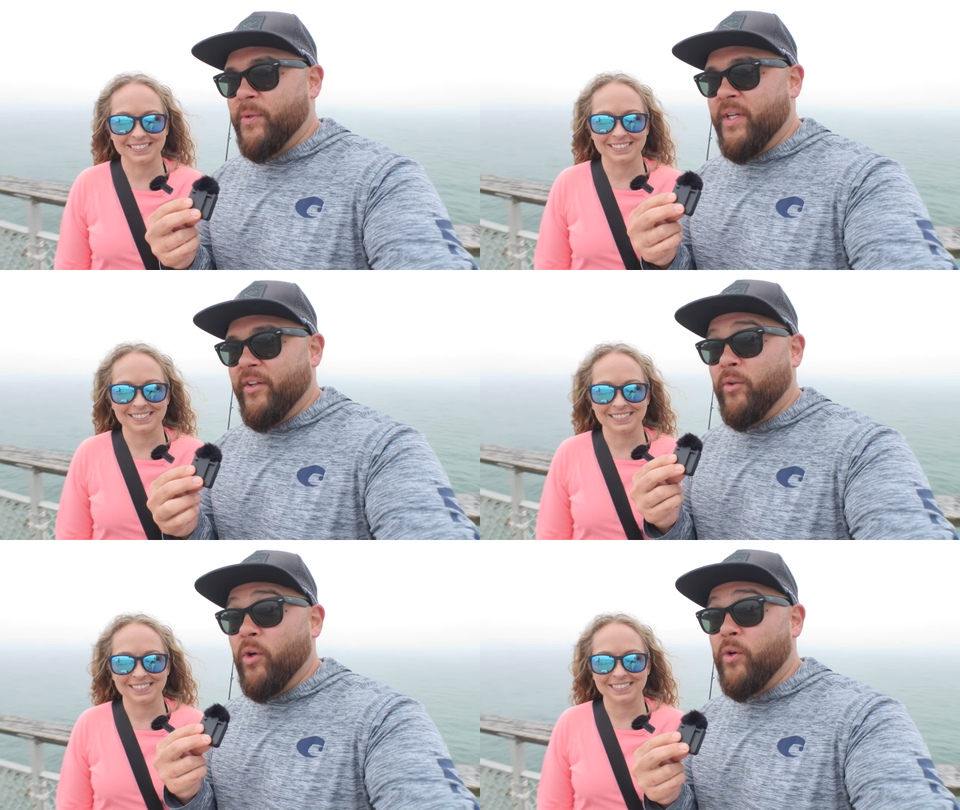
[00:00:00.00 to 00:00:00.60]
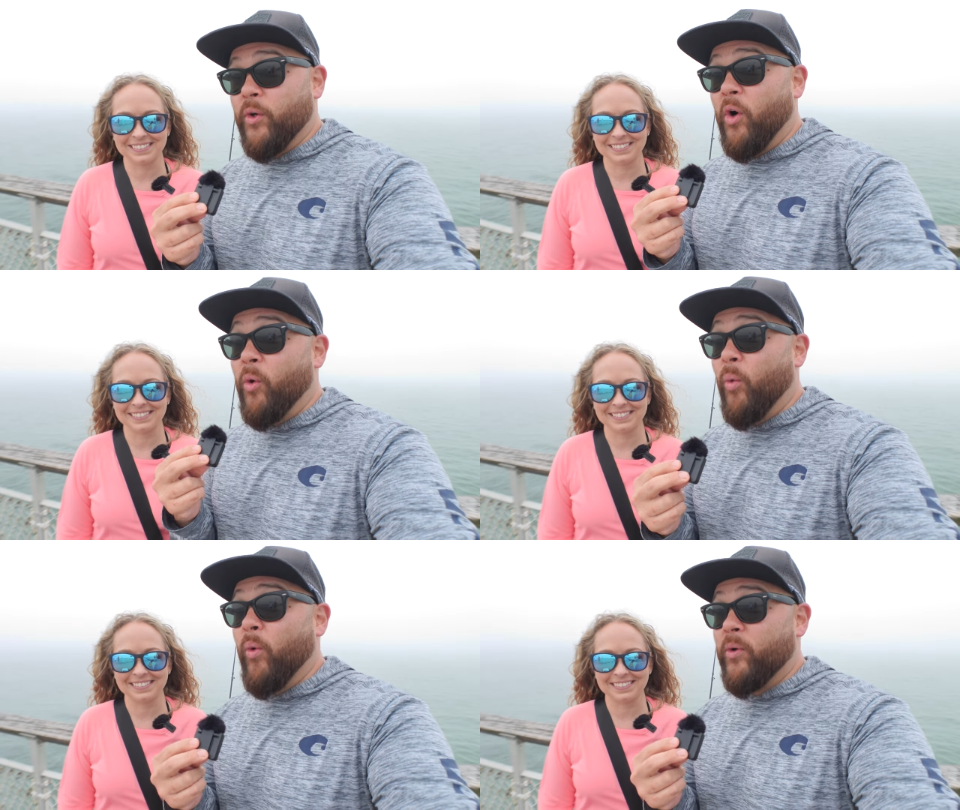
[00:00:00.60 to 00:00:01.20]
Speaker 1: to another local
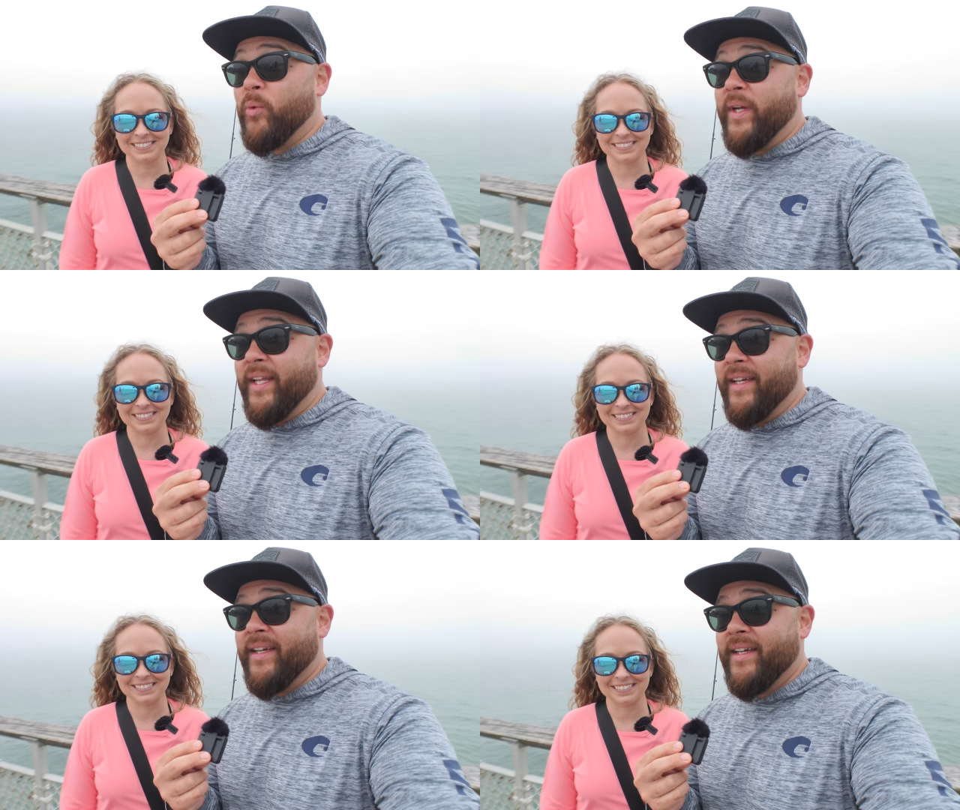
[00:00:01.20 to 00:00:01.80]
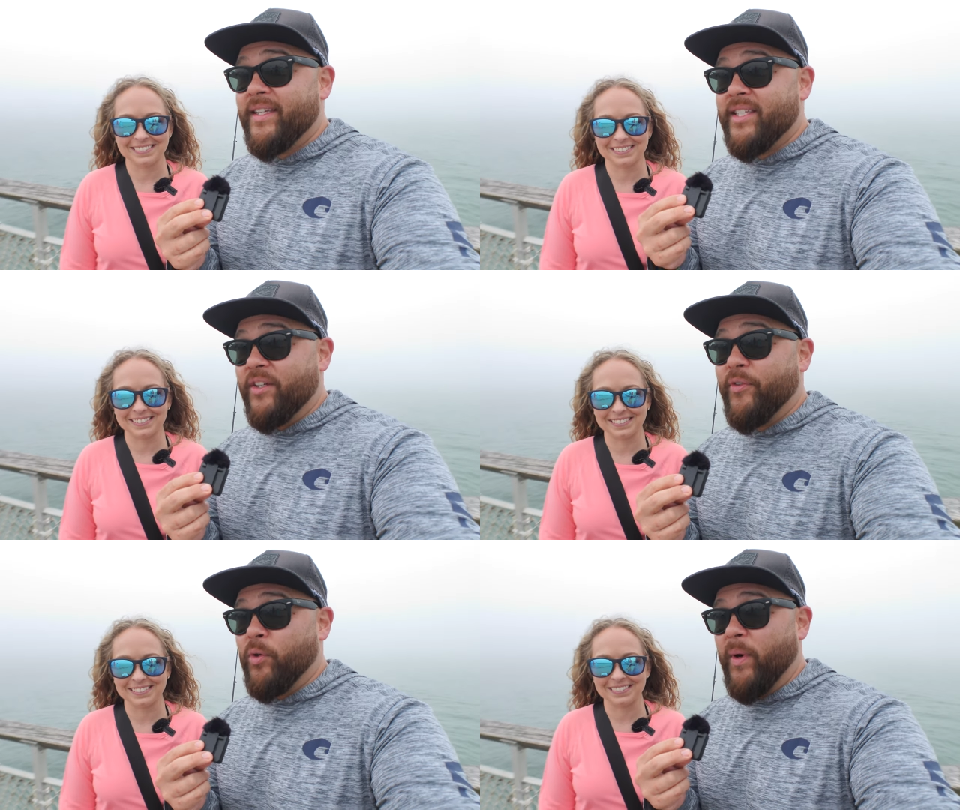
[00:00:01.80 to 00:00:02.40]
award-winning
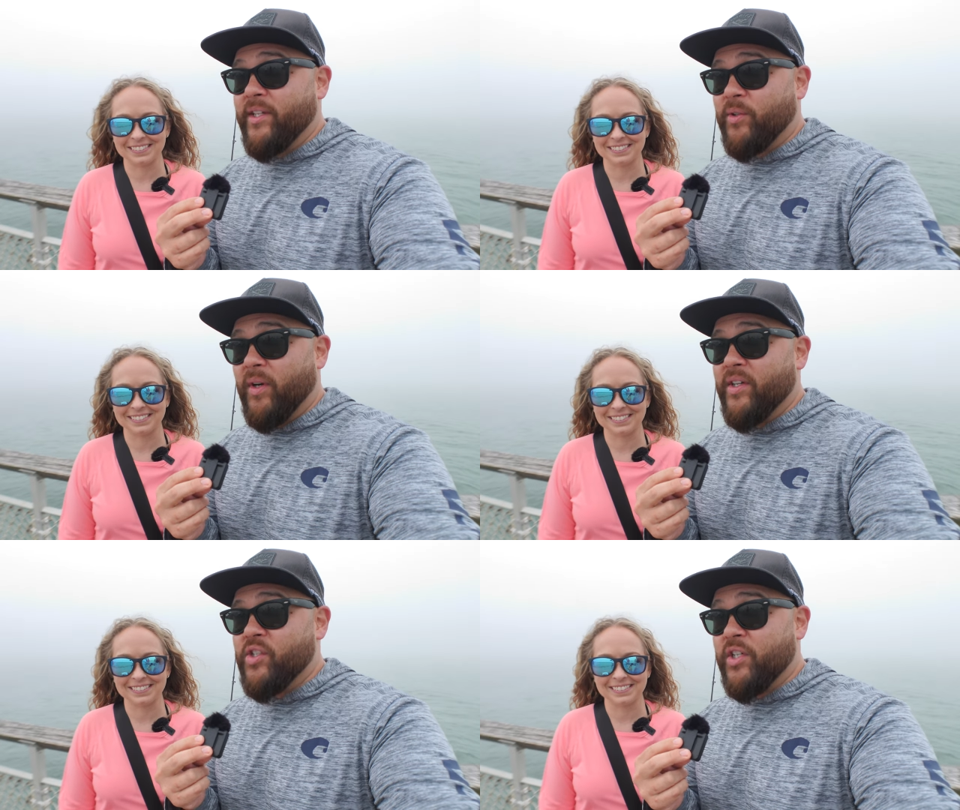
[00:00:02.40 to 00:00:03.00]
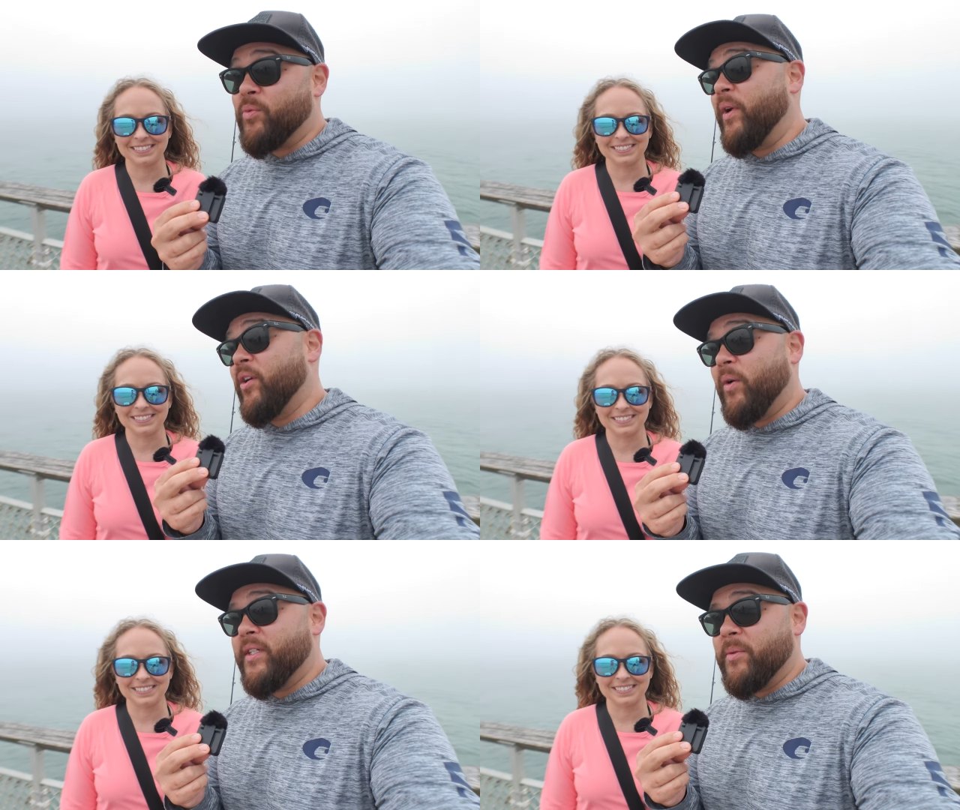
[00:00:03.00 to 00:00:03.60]
seafood restaurant just right
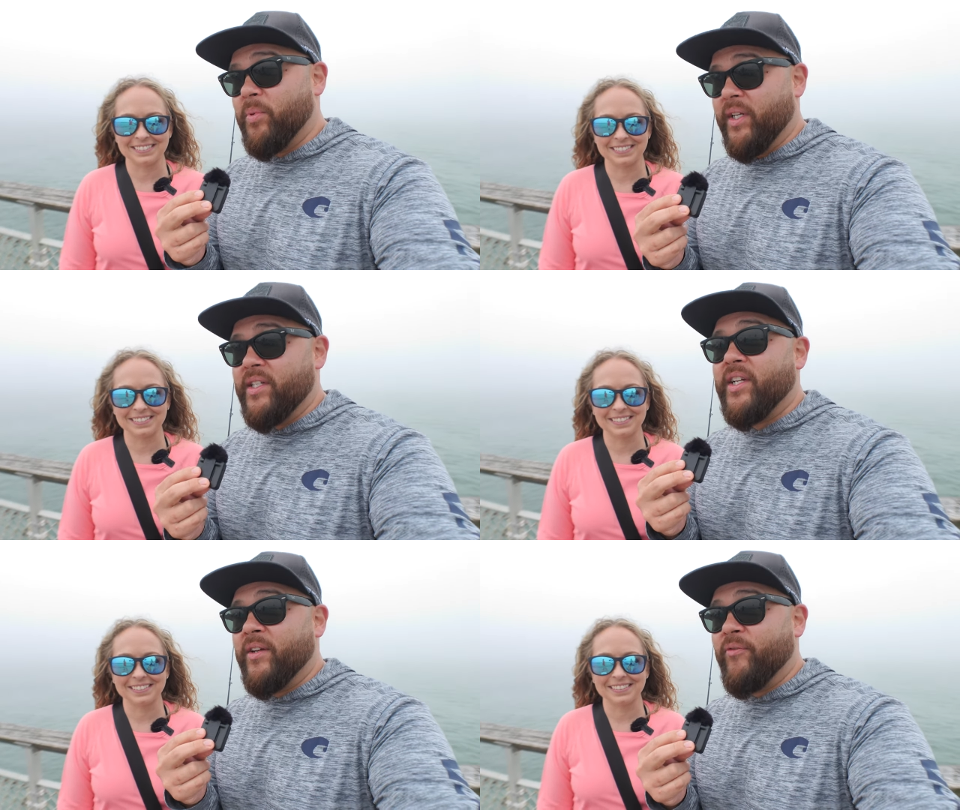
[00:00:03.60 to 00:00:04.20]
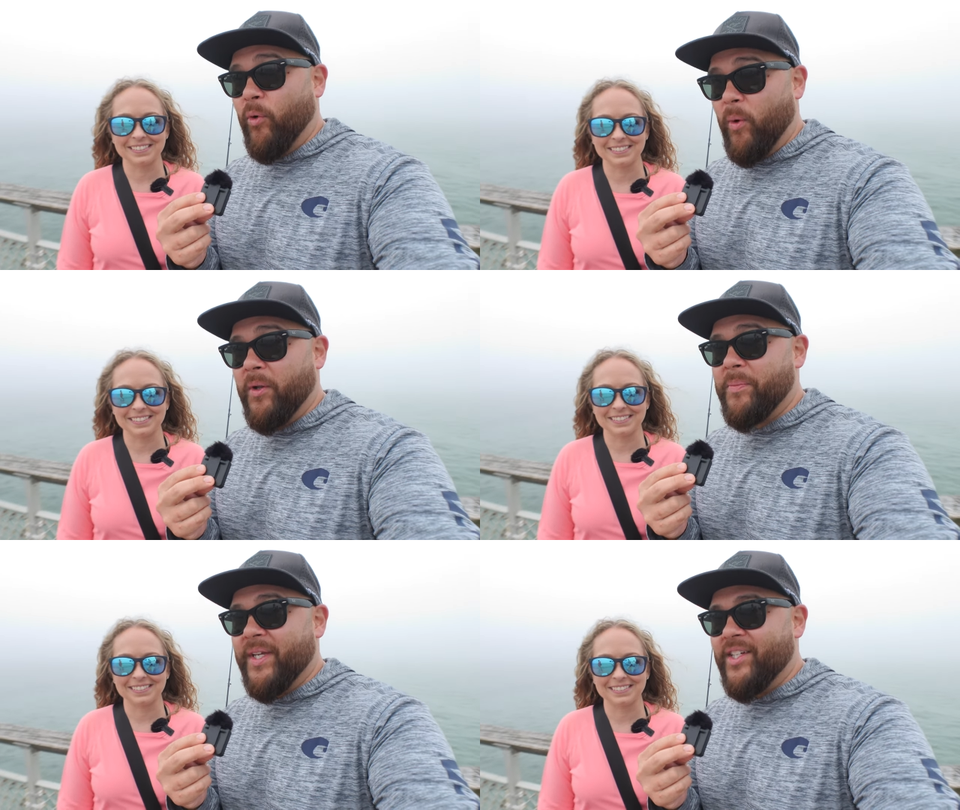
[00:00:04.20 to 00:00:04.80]
across the bridge in Fort
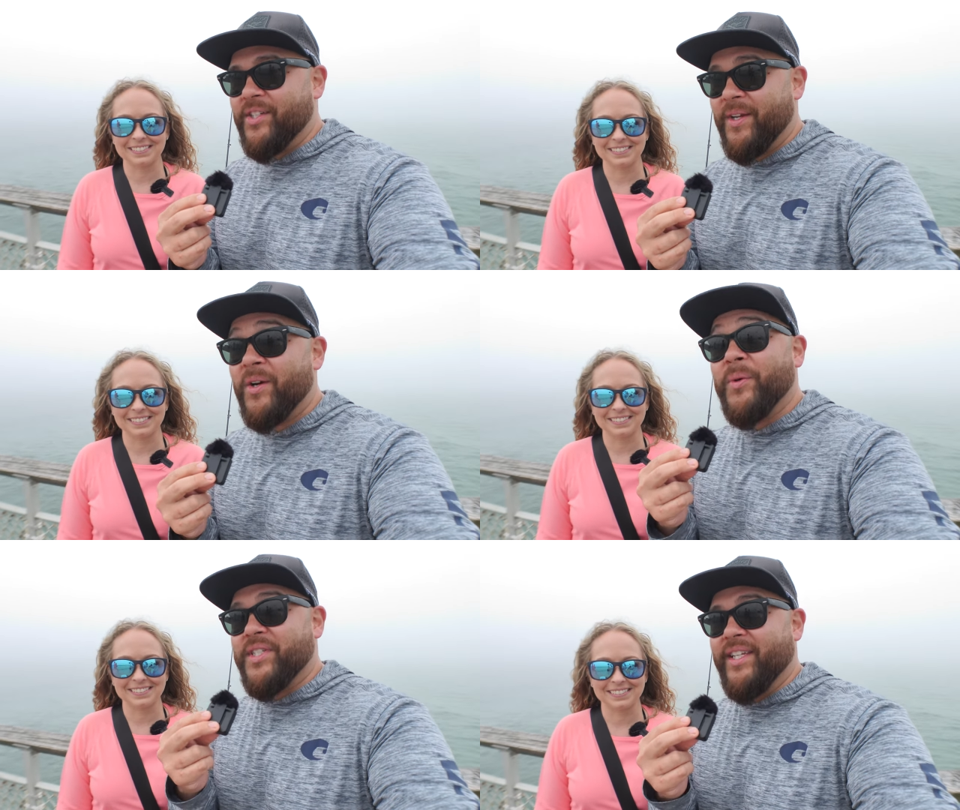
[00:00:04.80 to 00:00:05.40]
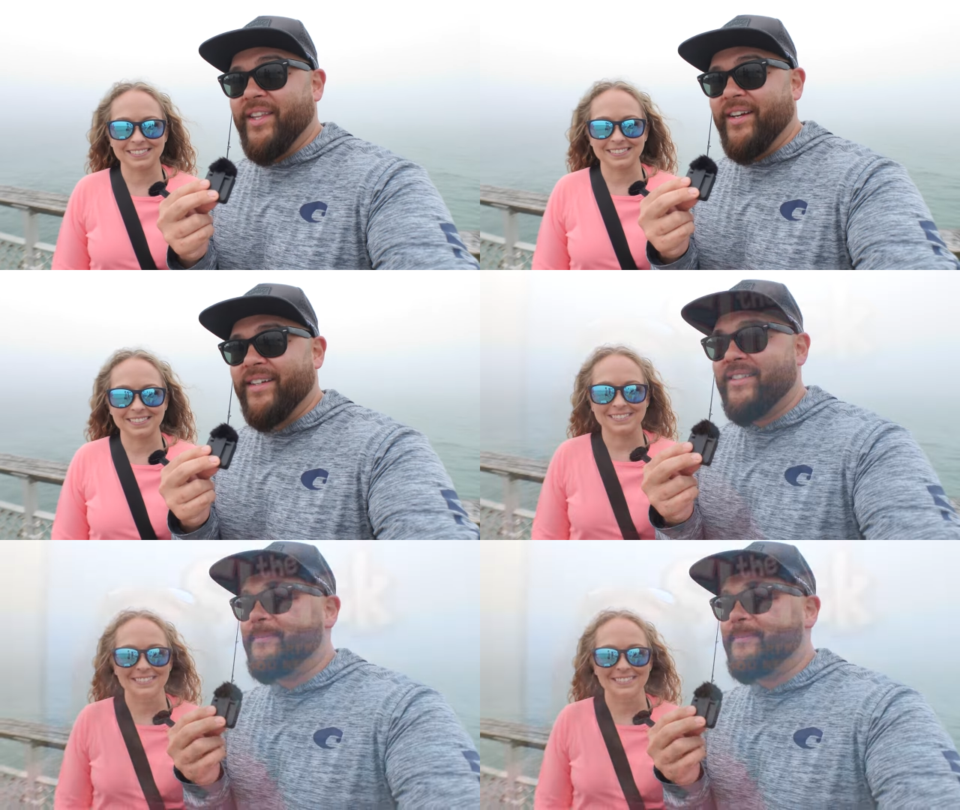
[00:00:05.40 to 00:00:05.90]
Walton Beach. We'll see you there.